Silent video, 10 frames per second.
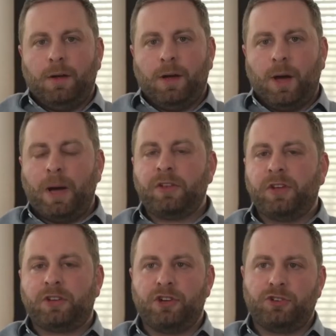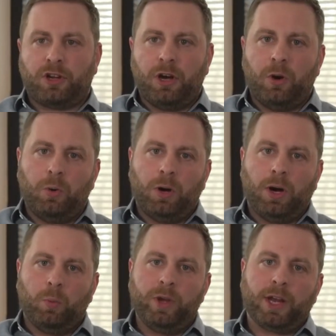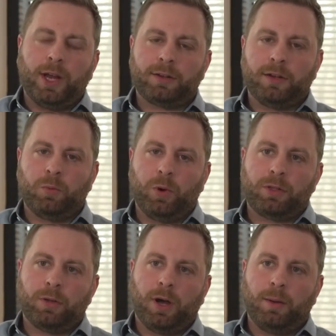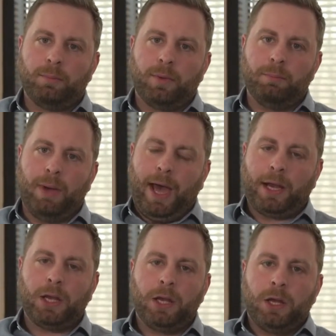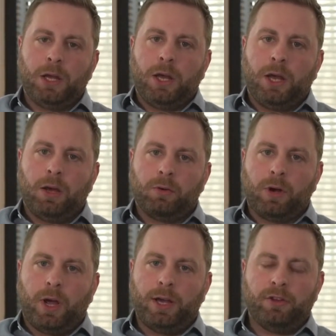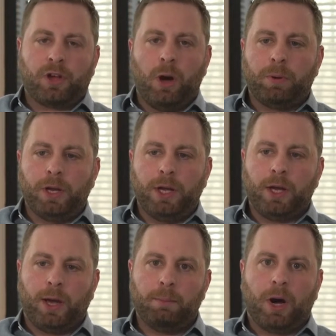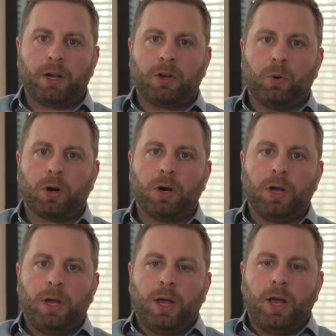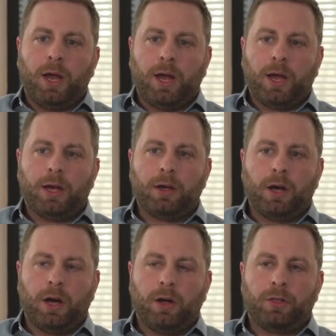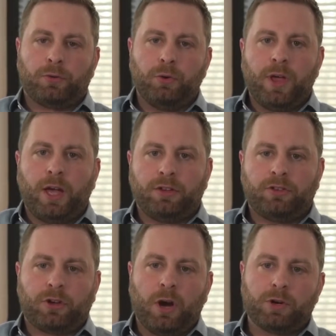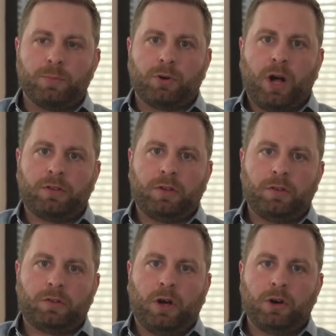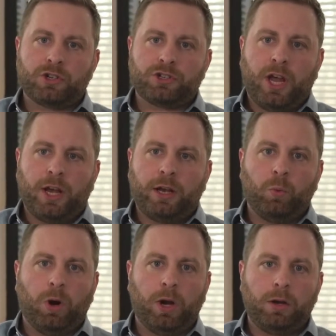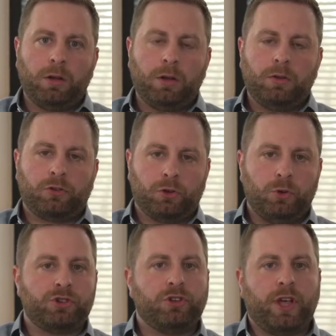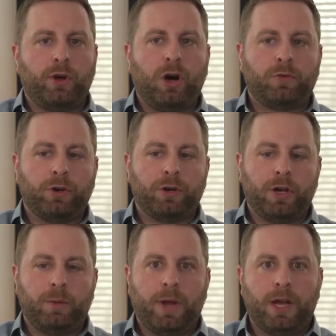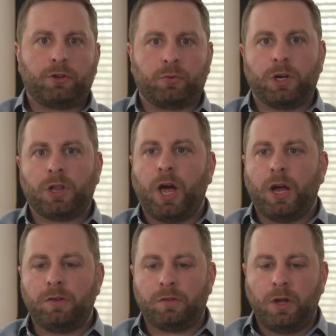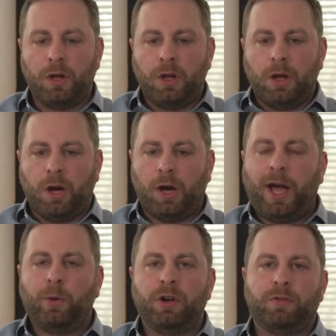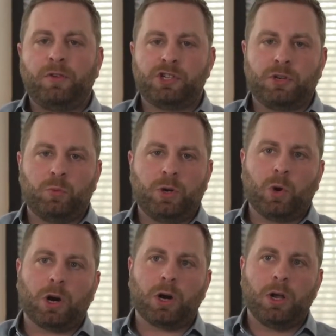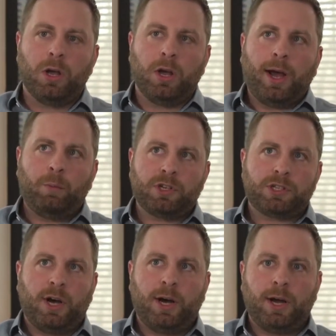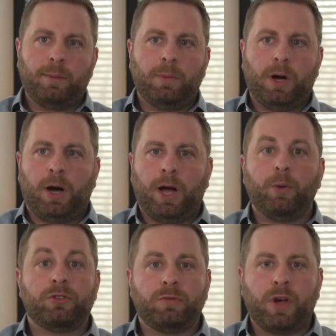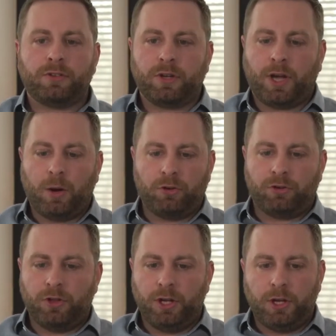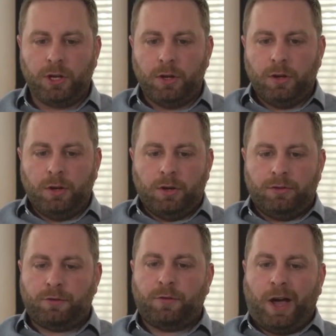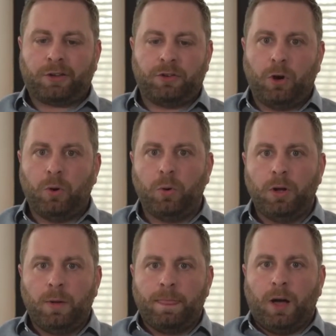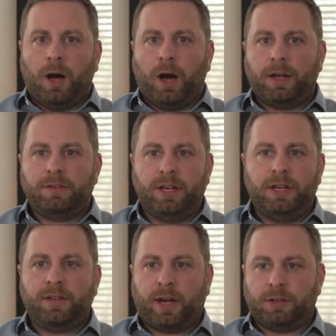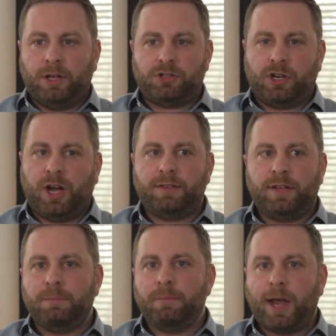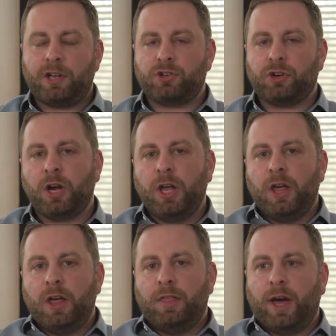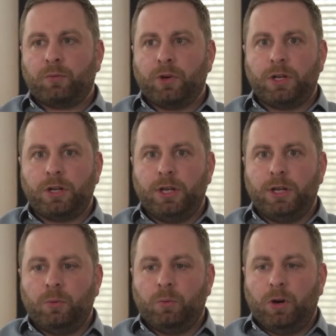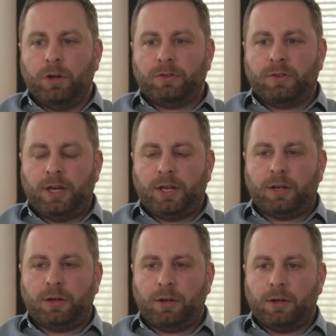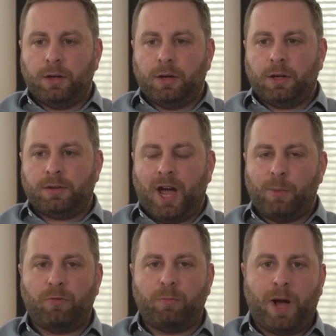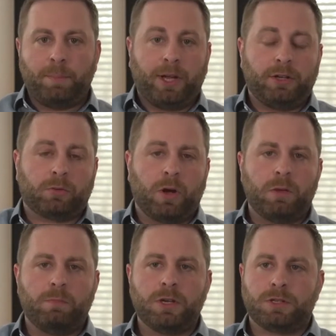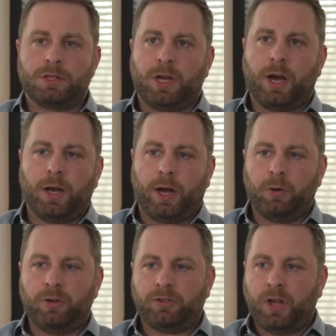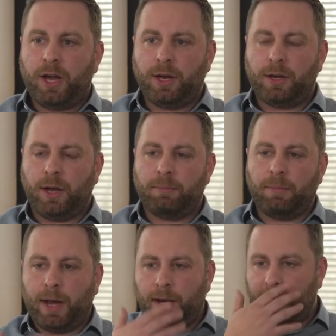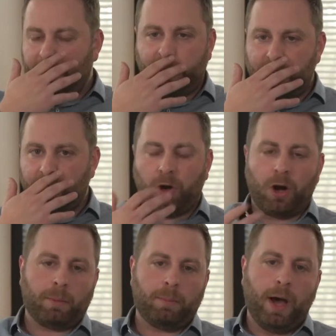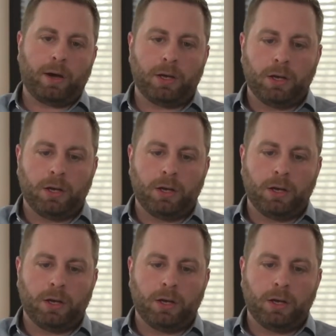About 6 years ago, we connected with Matt and his company at Mindcore, and through that discovery process, understanding what solutions they offered, it made us realize how inefficient we were, how much time I was investing. I was the de facto IT technician, IT manager that really was taking time off my plate to run the business. I always say, and Matt and I continue to talk about it,